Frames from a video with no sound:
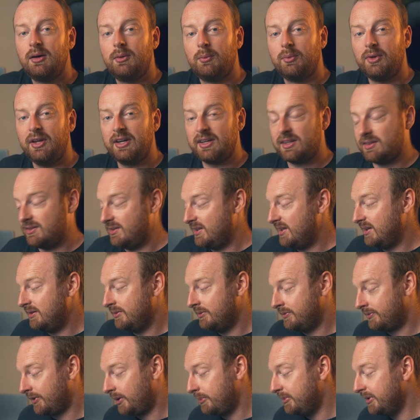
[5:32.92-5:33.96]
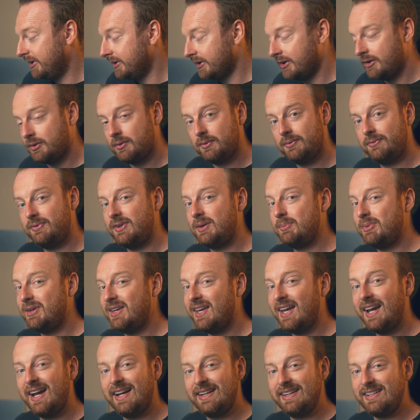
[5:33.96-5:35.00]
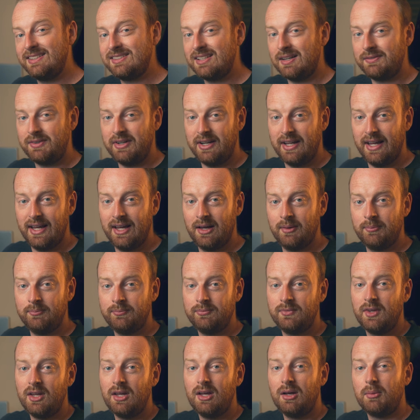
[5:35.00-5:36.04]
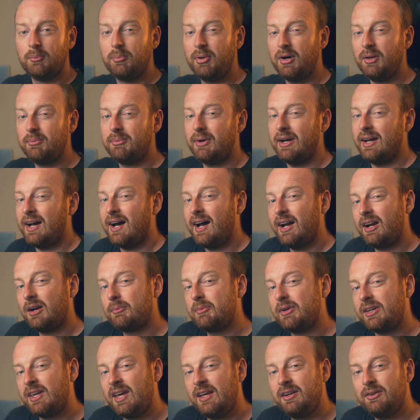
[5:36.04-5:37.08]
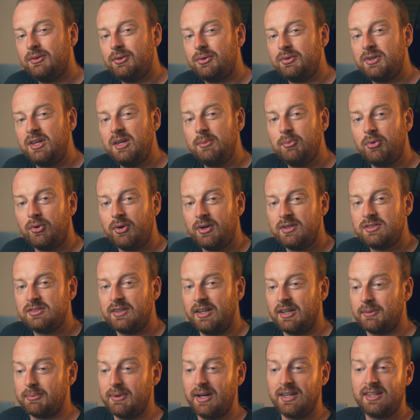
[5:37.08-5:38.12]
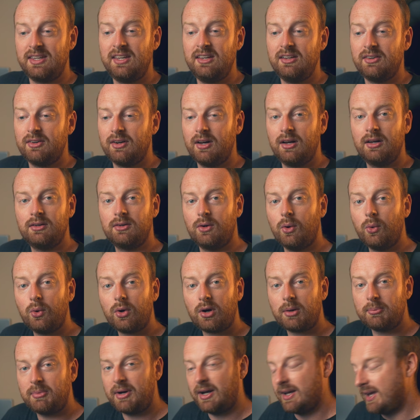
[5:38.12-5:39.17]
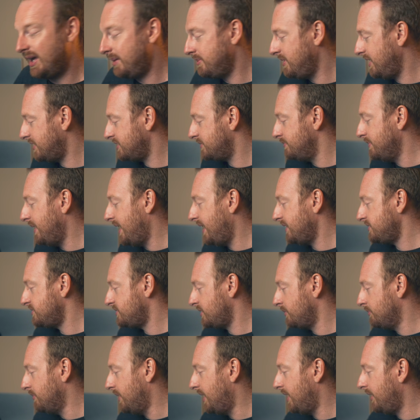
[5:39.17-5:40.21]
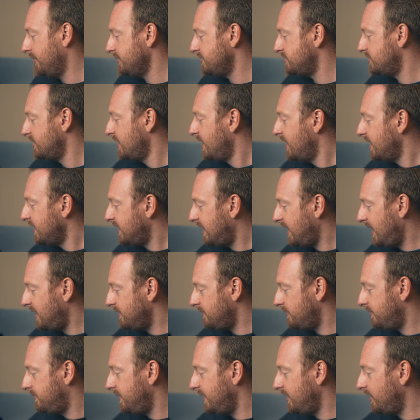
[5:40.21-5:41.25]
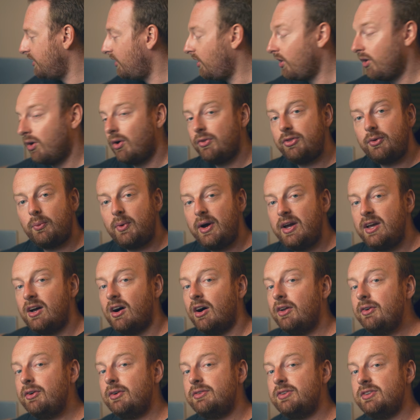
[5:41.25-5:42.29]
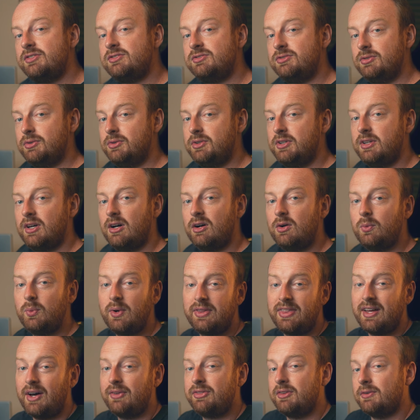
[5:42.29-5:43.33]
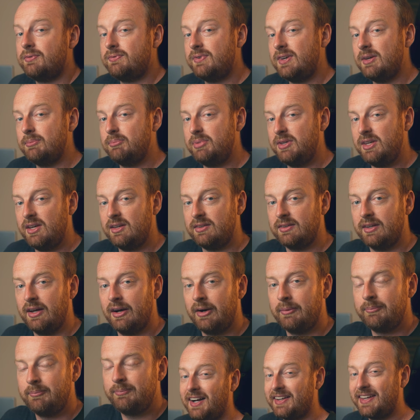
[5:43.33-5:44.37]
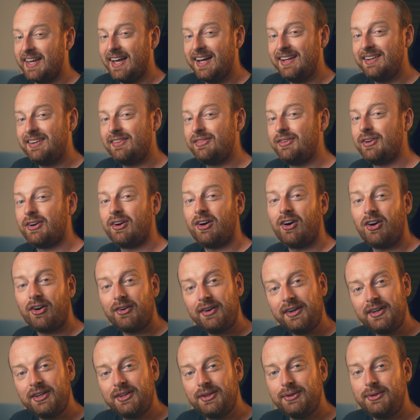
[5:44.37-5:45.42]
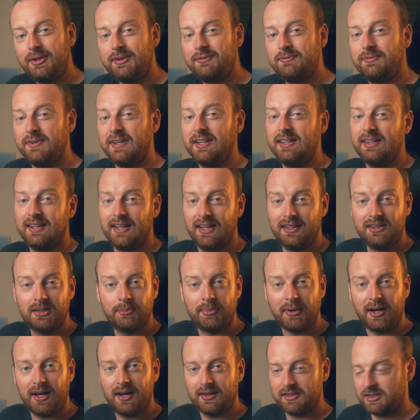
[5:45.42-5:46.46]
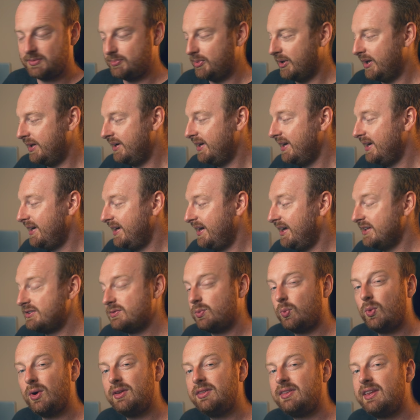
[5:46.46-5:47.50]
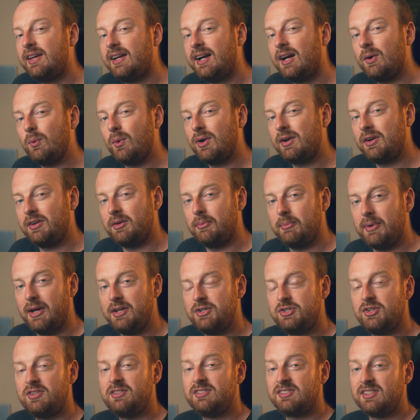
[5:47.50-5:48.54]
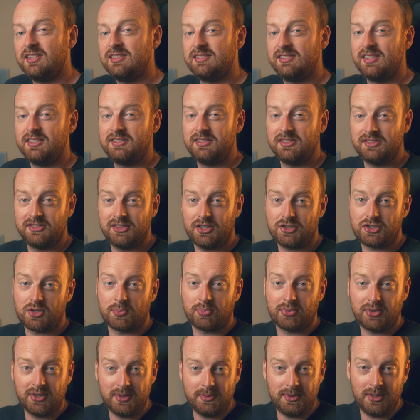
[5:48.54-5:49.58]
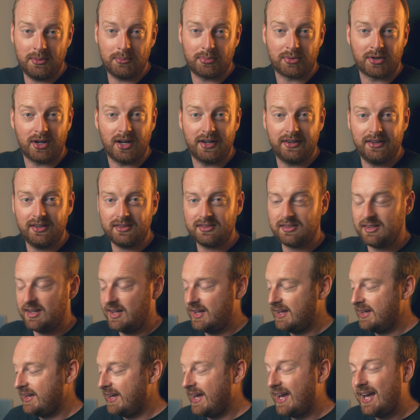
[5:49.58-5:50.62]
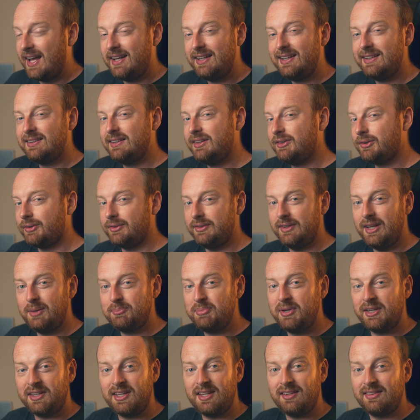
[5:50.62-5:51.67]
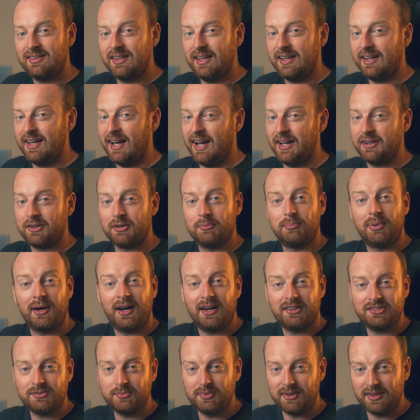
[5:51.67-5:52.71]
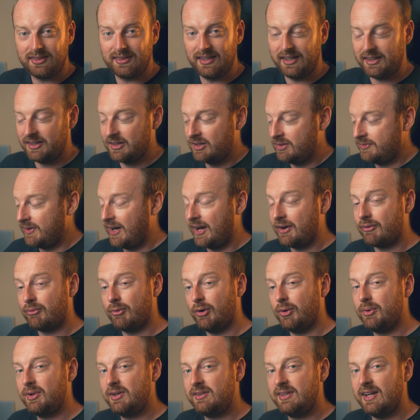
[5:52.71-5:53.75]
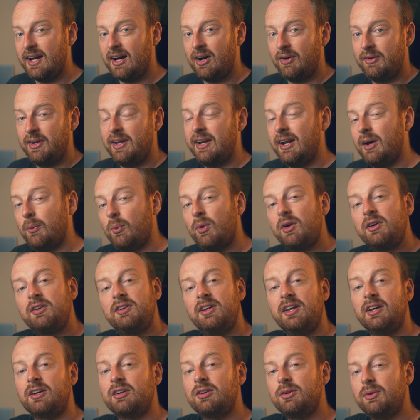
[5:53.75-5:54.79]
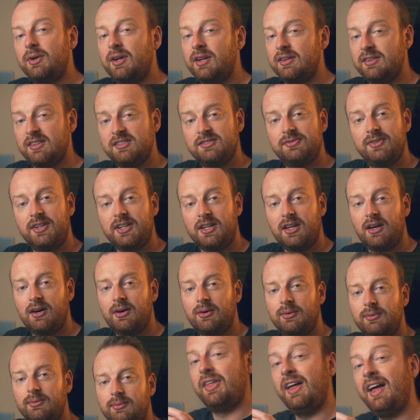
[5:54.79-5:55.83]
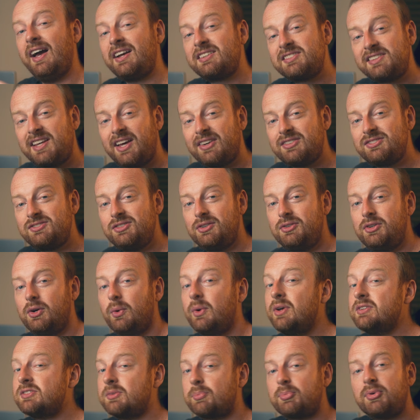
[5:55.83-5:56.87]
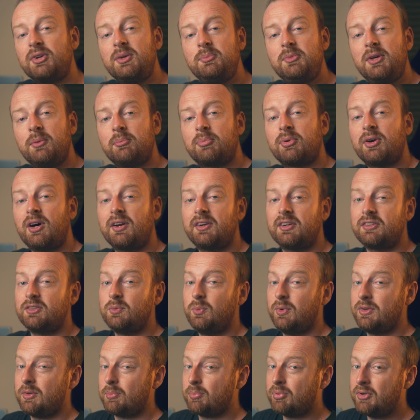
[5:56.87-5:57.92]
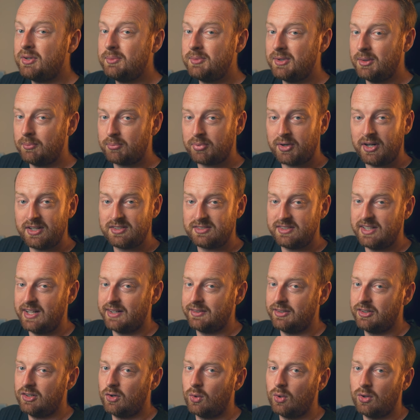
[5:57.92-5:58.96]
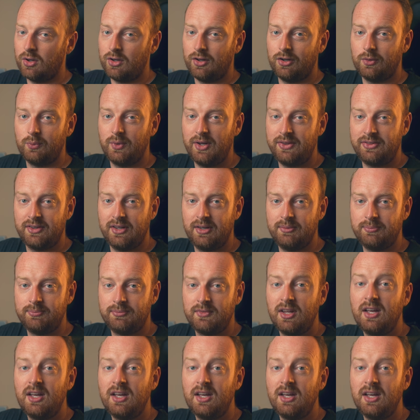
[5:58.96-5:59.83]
like the Vermillo VB87M, but my higher mechanical keyboards like my Kira or my MX Master mouse can't fit all the way under the studio without the feet being there. Again, there are included feet in the box, but it's one thing I wanted to mention since this is such a premium product. Any little nitpicky thing I could possibly think of, I wrote it down and I wanted to include it in this video. The Hexcal Studio is a premium product with a premium price tag to go along with it.